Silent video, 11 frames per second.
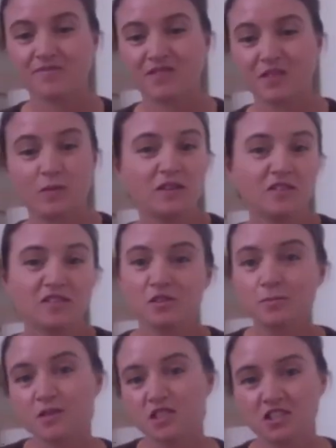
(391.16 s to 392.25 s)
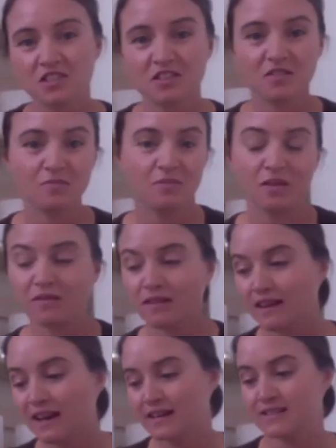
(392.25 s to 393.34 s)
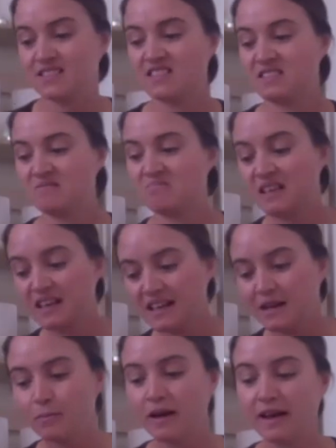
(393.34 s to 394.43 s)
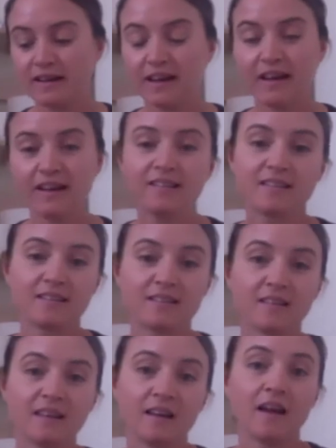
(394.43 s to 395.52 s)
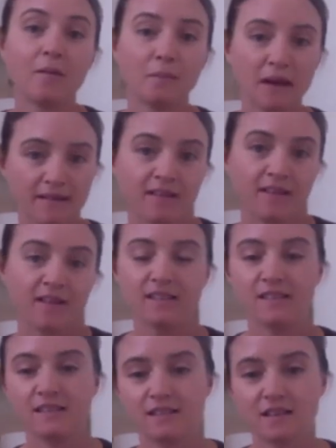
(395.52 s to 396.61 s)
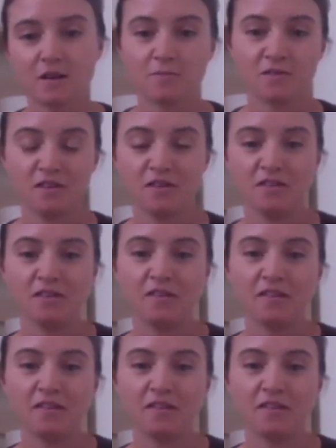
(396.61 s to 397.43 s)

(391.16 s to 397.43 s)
So when you're super chill, you're relaxed, you're eating pancakes, amazing ideas come to you.